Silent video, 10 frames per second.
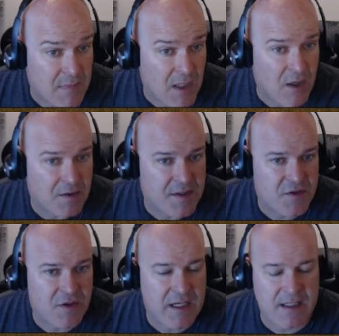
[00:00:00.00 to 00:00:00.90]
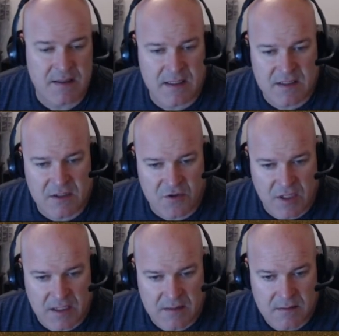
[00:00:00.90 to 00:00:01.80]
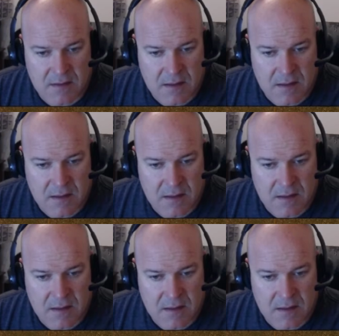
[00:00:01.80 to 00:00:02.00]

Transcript: Oh, the trains. It's the train.